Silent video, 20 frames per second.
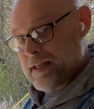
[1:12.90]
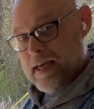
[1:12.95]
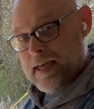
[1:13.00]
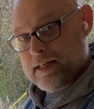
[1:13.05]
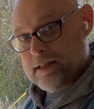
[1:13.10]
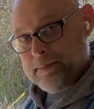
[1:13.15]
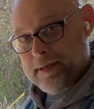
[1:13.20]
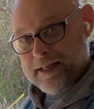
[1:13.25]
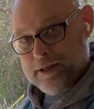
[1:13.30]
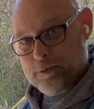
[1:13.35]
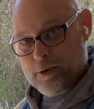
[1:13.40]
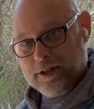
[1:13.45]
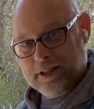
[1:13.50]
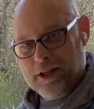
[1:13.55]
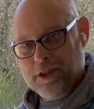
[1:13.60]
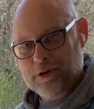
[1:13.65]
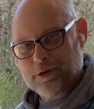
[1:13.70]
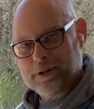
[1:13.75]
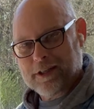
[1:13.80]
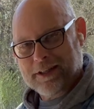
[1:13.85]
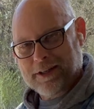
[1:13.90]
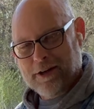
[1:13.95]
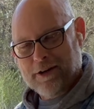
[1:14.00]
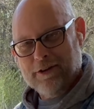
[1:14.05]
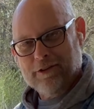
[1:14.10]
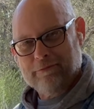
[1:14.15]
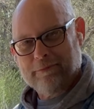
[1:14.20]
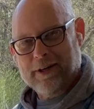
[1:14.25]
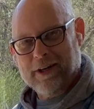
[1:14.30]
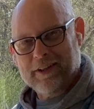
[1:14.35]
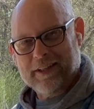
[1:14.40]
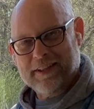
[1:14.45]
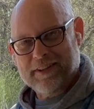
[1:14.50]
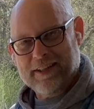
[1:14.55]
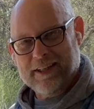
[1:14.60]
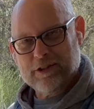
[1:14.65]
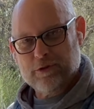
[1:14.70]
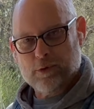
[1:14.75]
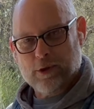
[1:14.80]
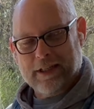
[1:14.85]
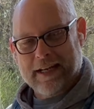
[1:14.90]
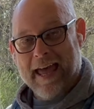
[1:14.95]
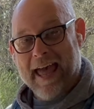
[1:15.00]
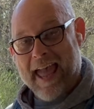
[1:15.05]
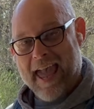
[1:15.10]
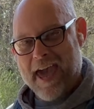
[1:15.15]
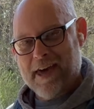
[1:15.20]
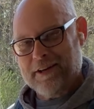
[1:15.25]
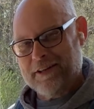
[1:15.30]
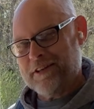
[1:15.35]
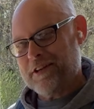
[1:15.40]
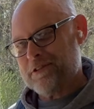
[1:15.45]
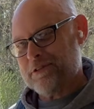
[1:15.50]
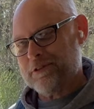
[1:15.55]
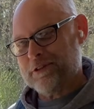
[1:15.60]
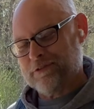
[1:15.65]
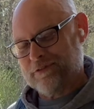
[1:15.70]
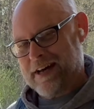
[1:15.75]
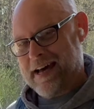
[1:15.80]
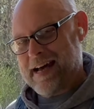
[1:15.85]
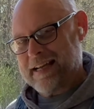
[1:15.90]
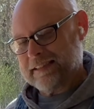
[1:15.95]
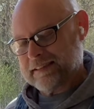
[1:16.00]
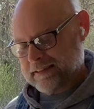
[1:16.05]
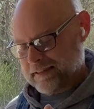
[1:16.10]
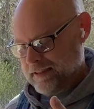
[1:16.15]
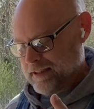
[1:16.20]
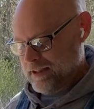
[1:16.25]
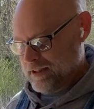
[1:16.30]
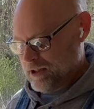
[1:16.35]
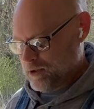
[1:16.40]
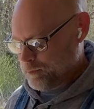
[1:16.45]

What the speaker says: Now in a minute we're going to throw a curveball at this. We're going to add another device.